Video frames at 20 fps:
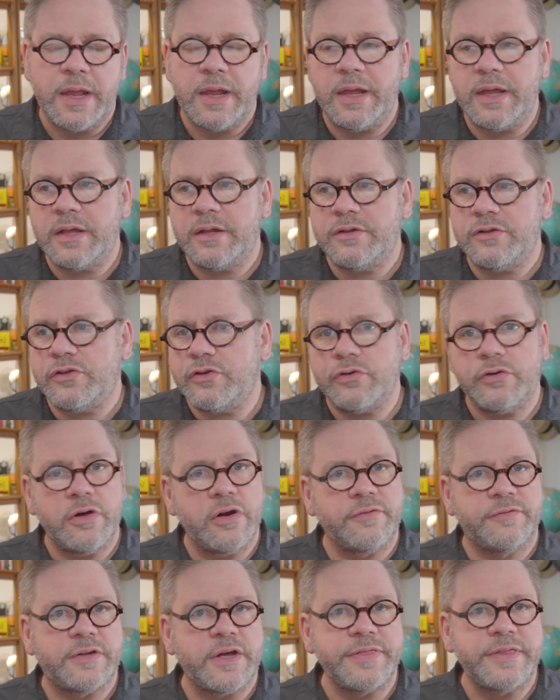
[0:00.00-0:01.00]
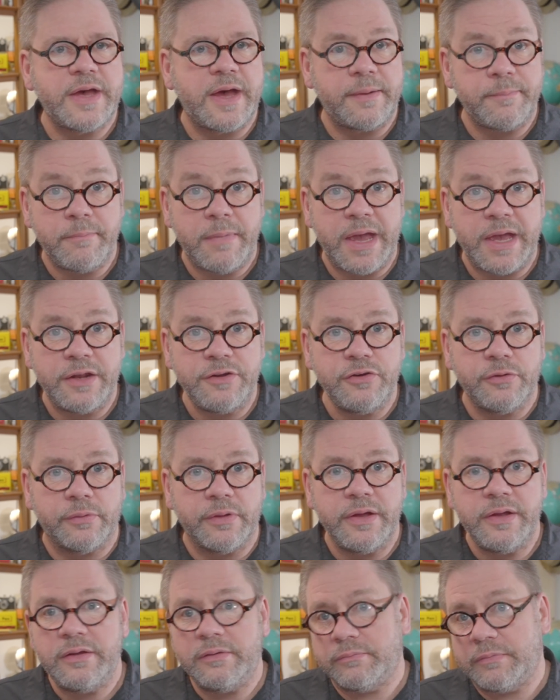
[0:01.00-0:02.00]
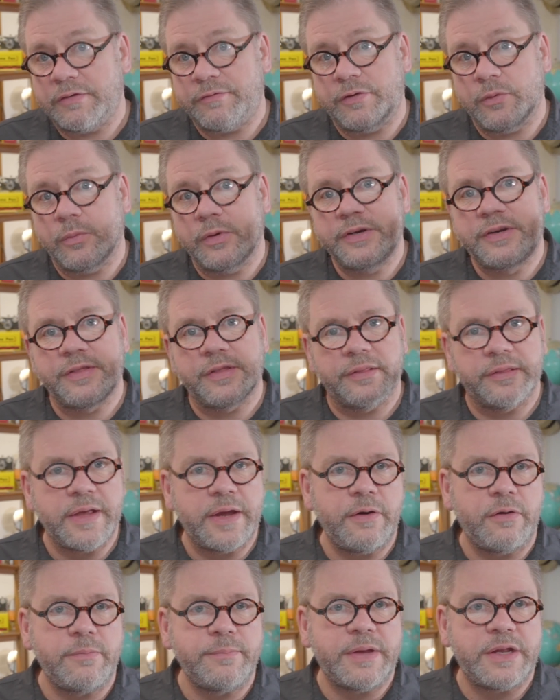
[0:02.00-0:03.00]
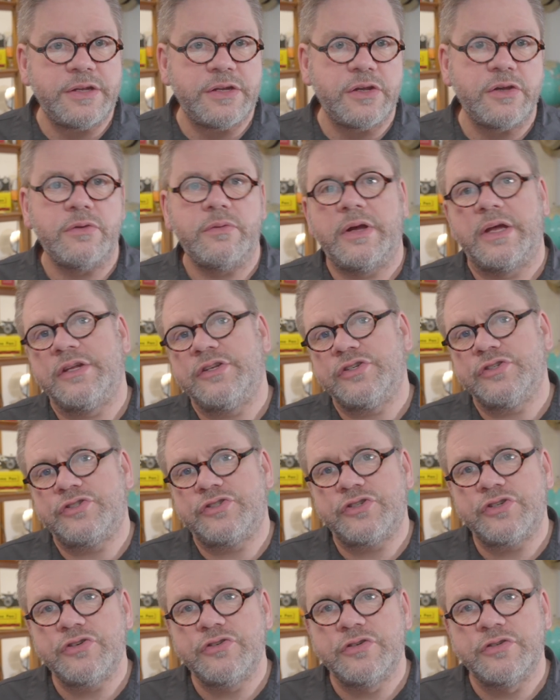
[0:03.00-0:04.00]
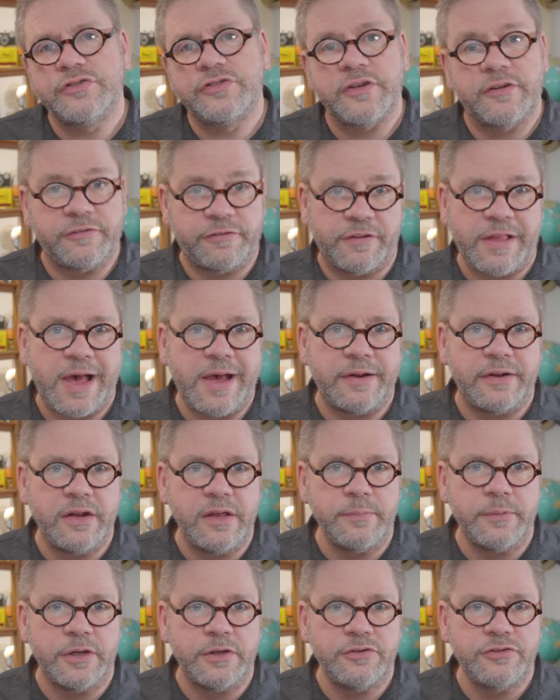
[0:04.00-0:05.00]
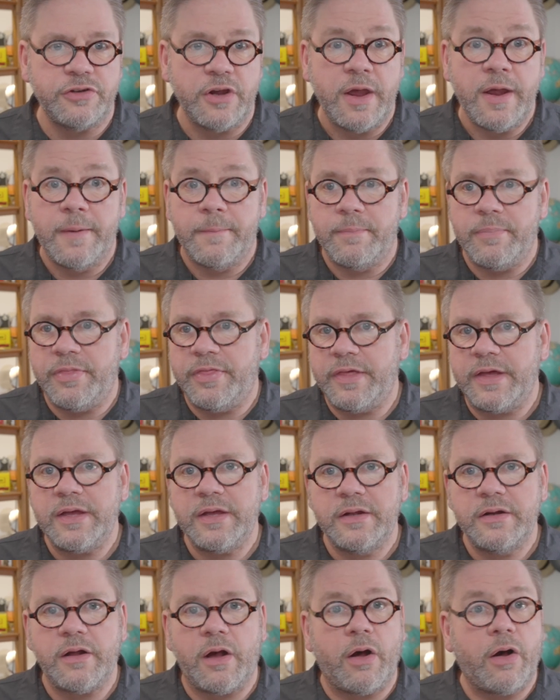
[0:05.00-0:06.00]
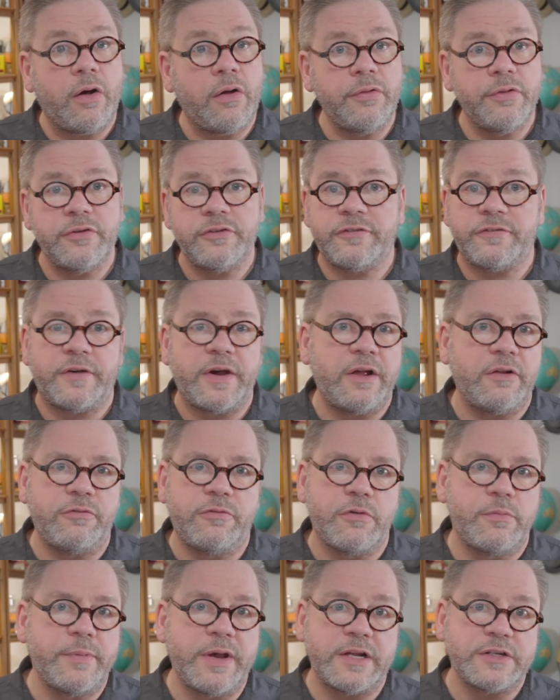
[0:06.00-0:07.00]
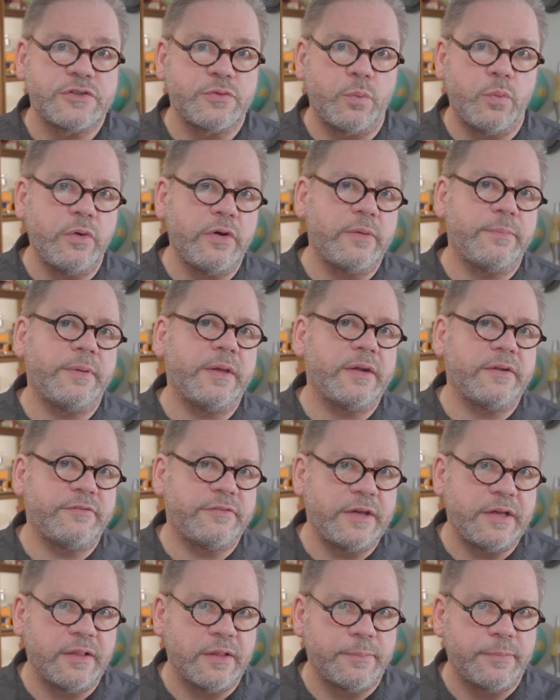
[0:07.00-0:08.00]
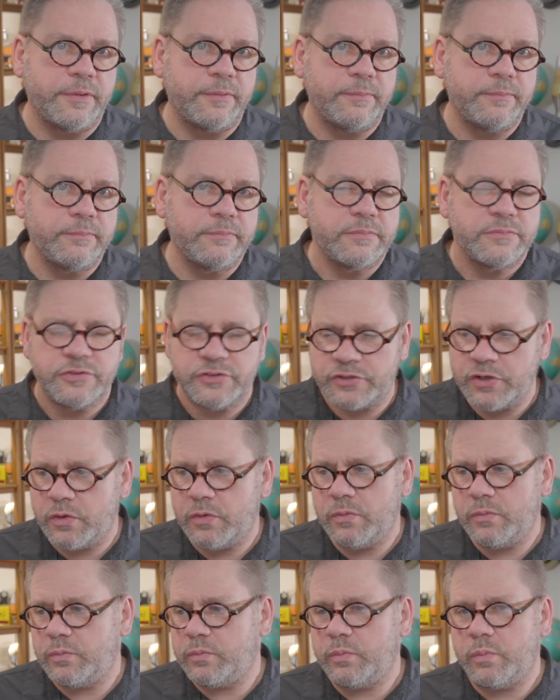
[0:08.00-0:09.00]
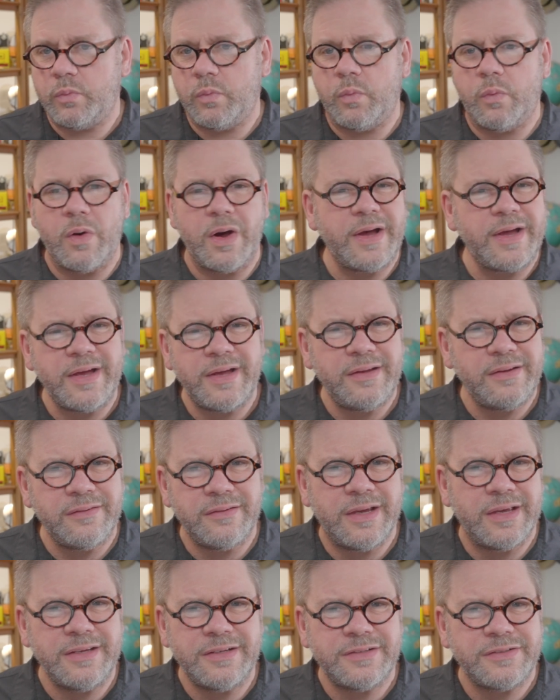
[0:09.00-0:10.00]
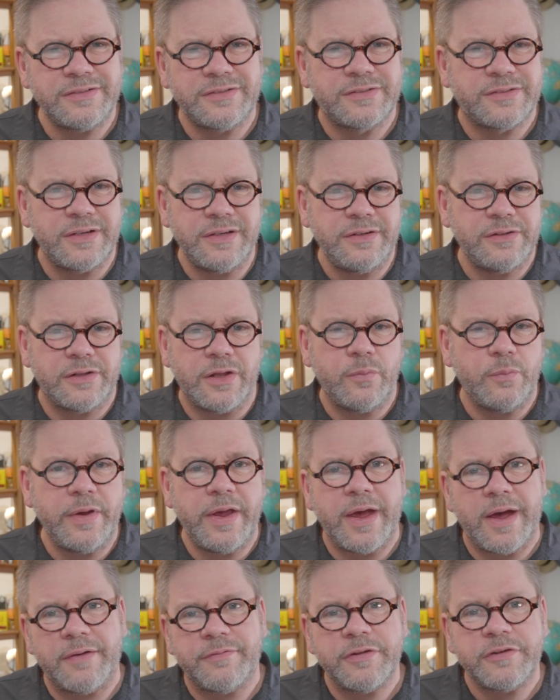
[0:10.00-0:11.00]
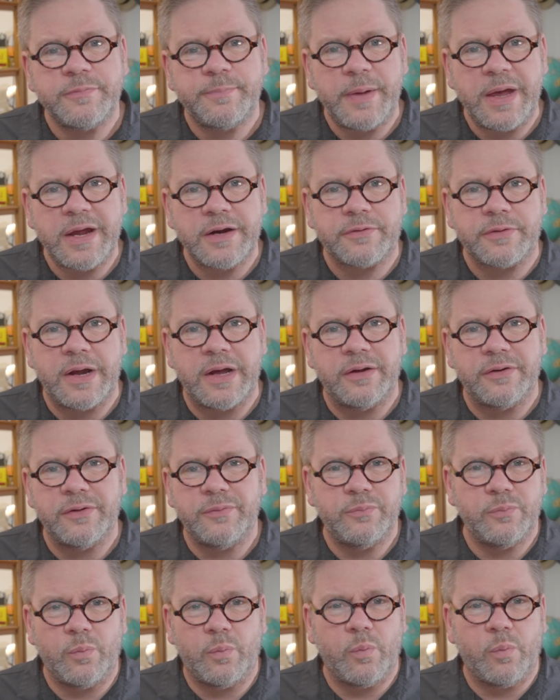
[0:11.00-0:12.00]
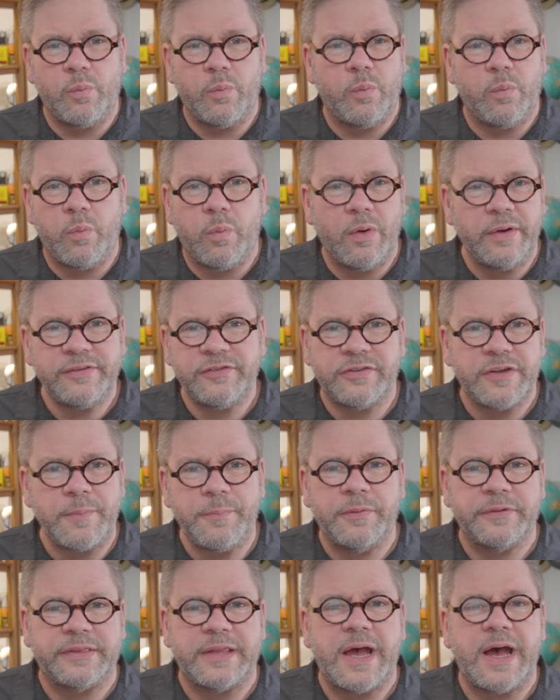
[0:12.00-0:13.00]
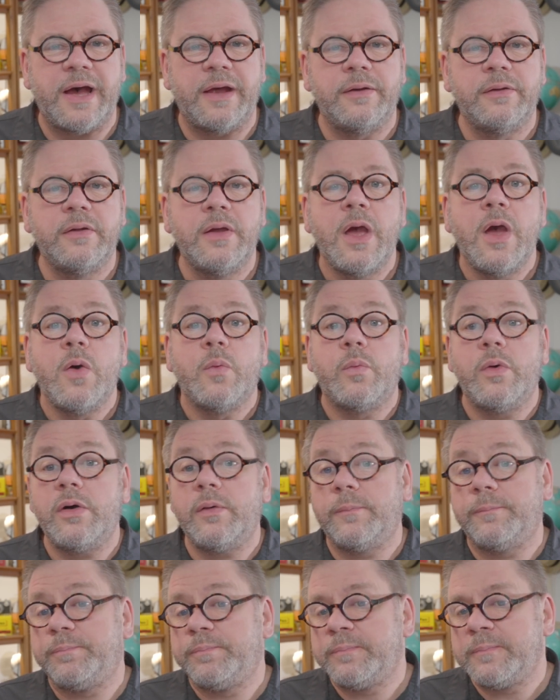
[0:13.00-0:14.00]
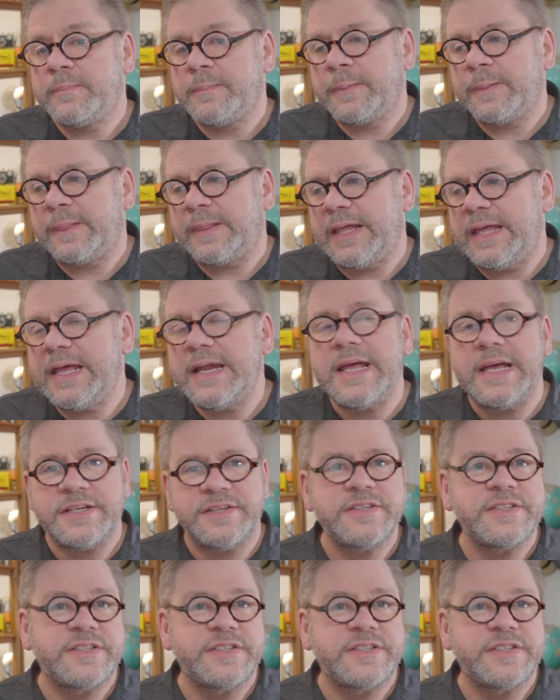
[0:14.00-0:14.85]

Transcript: And you could have done that manually. If you went to the Layer menu and you choose Flatten Image, then all those file formats would have been available. So why is it that we have this background, and what's up with that? Well, it has the